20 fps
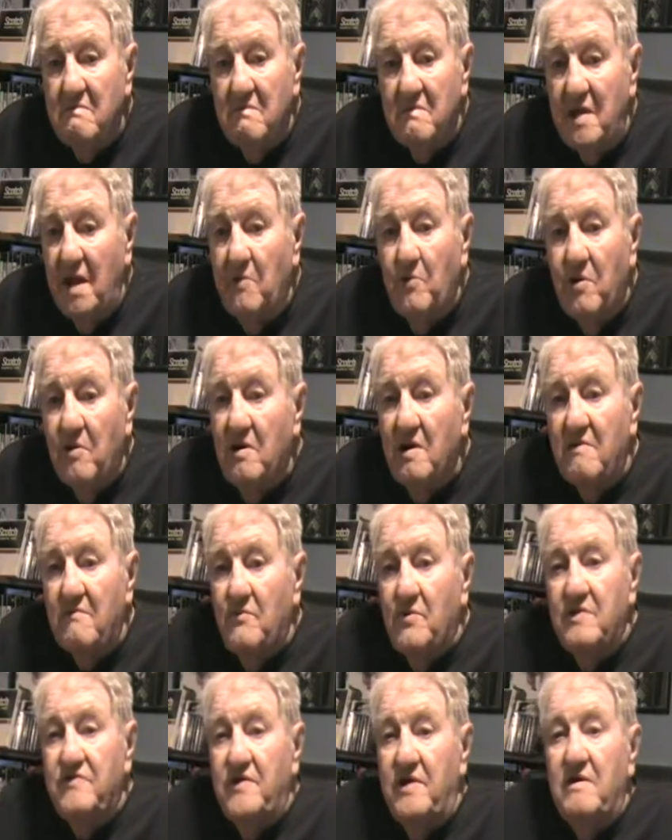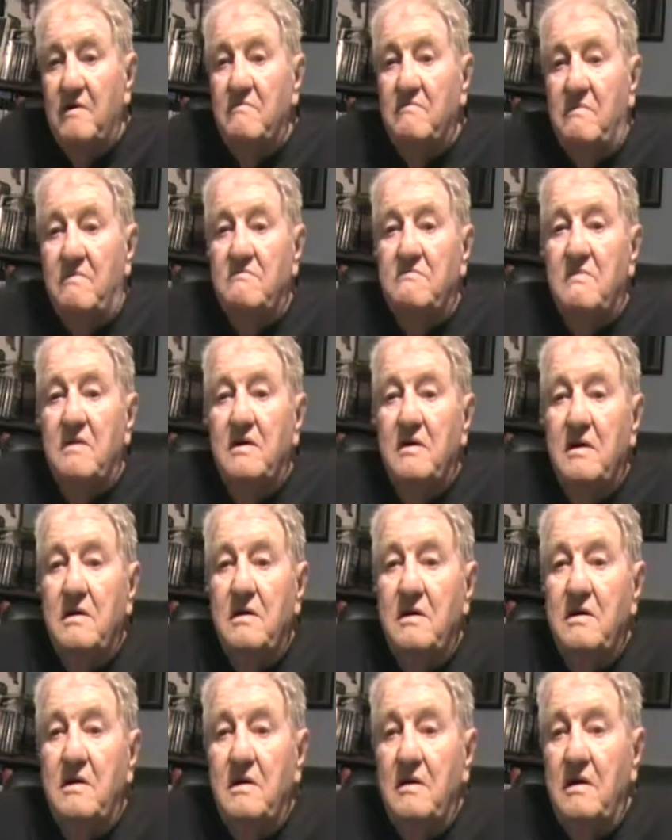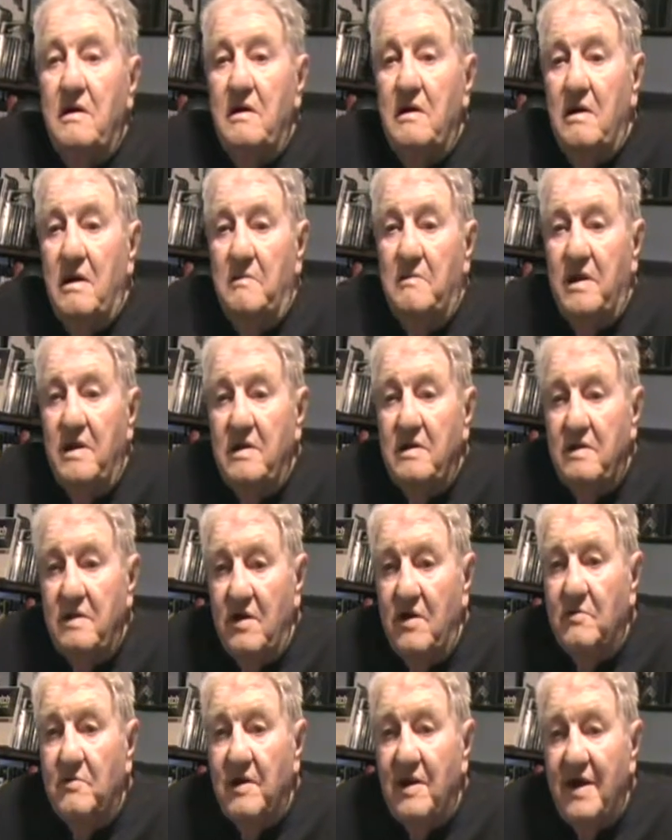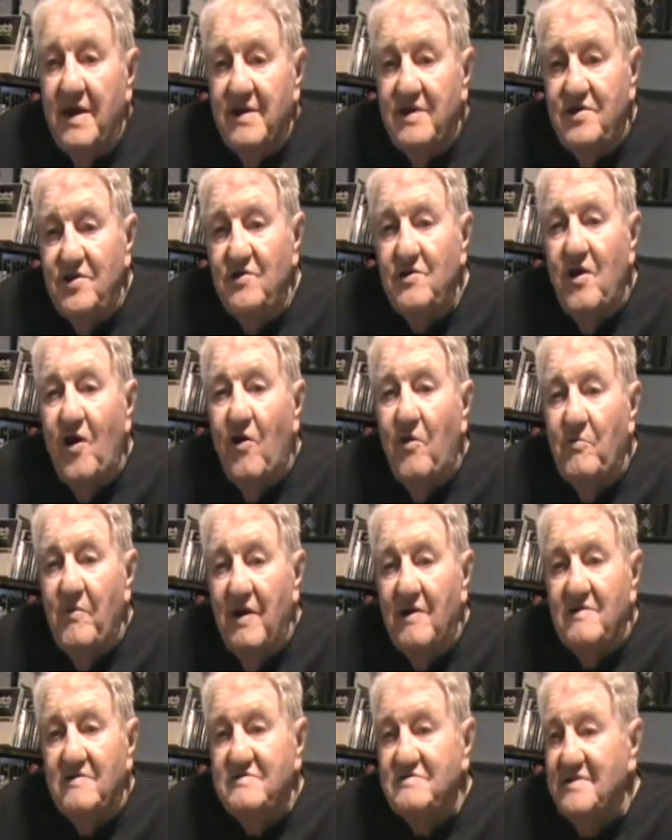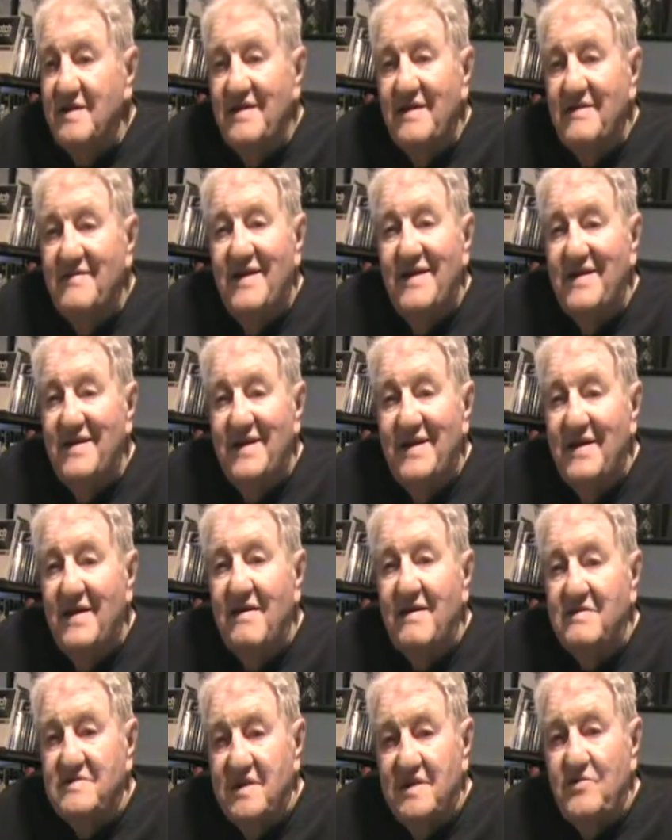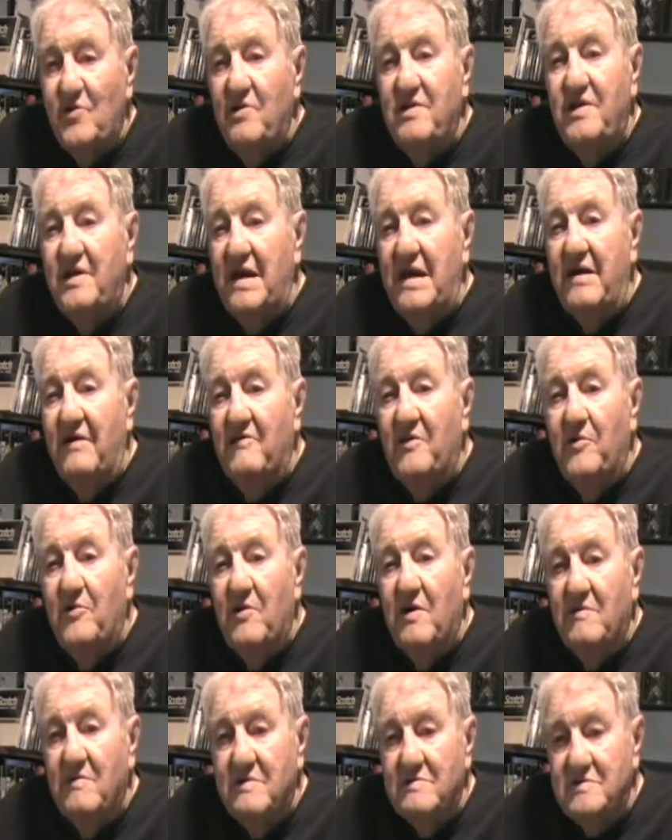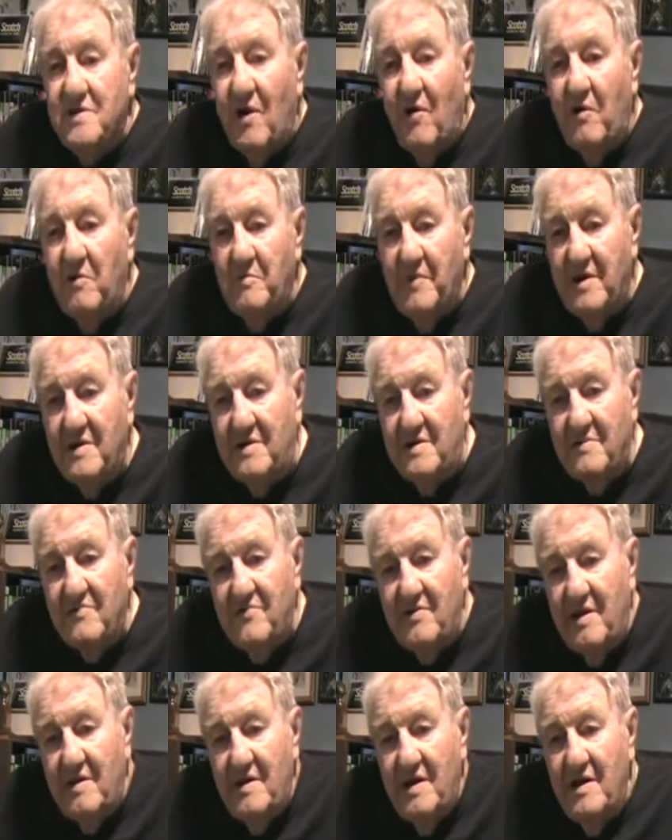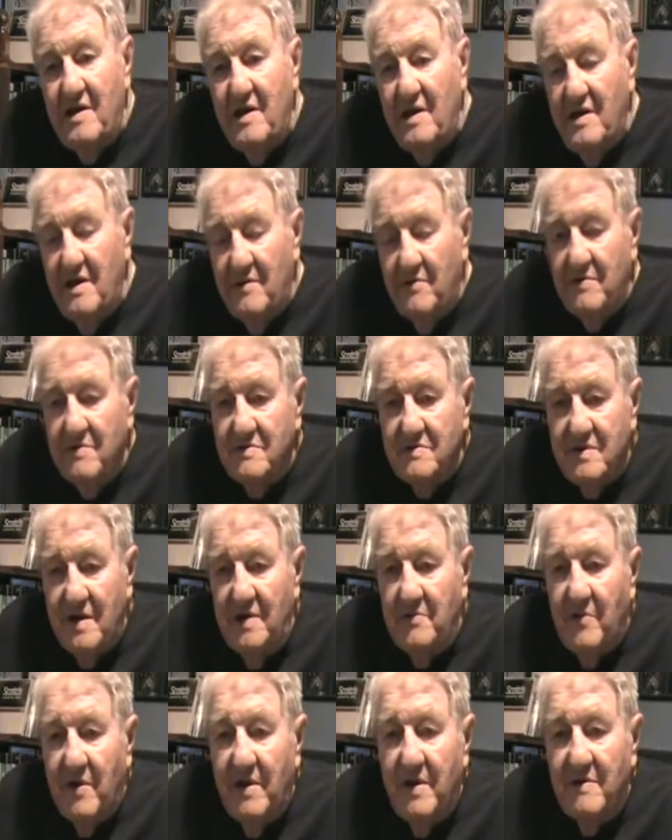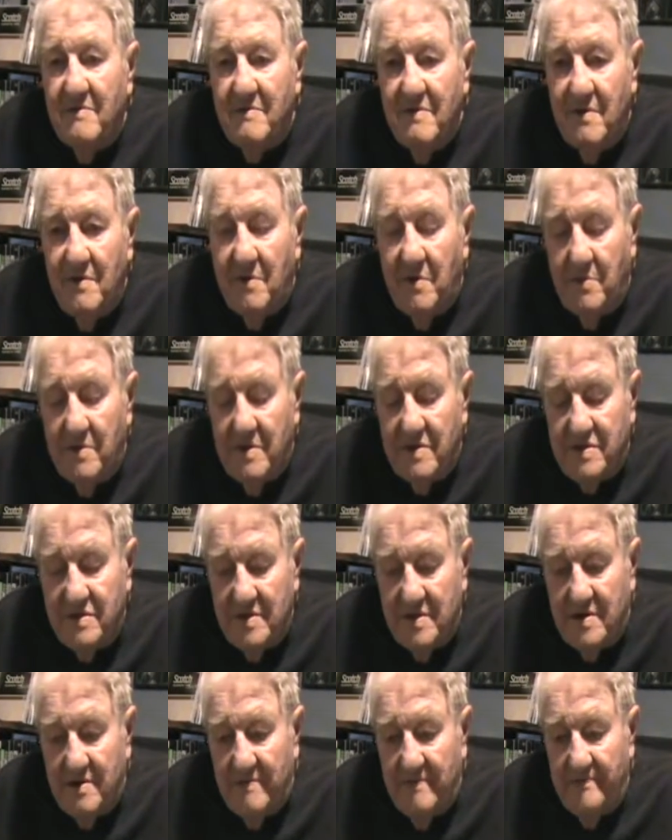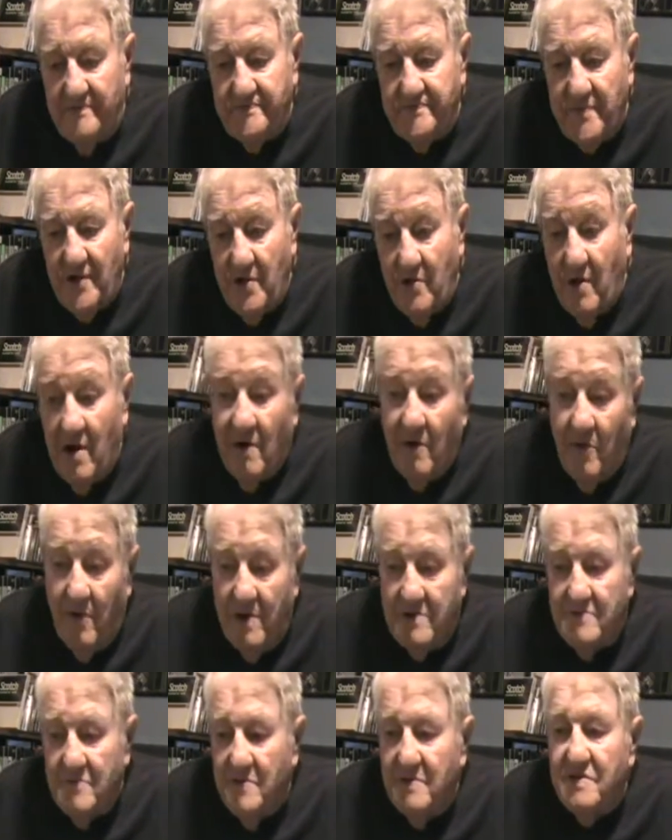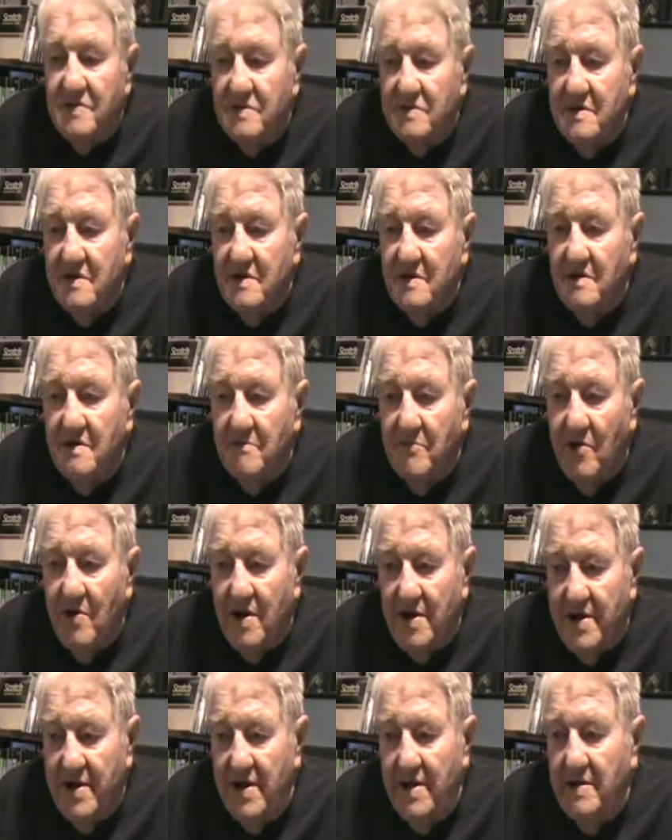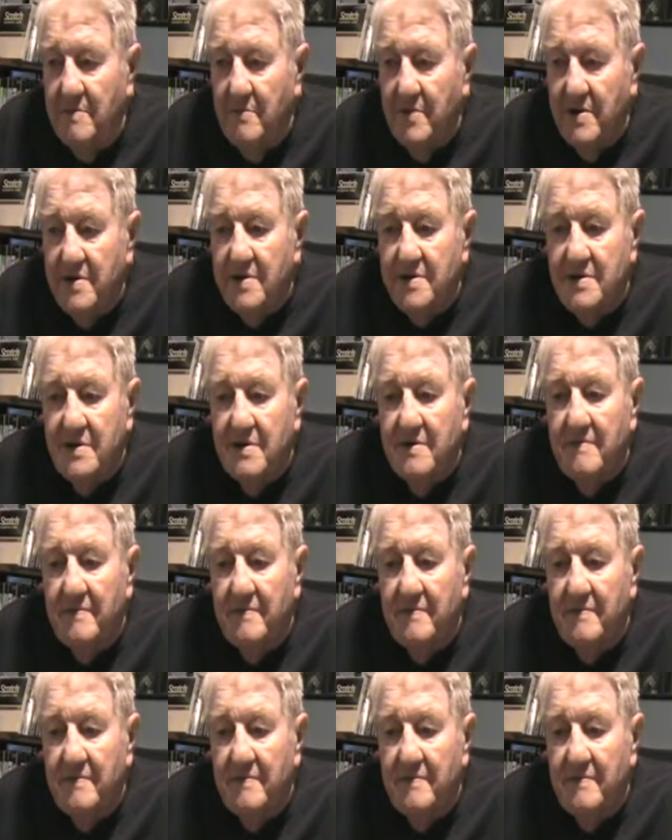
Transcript: won with him. I mean, Gilman had 2 gold medals and didn't have anything else. That's the only thing he ever won was gold medals. With same way, with well, it wasn't with Marquis, but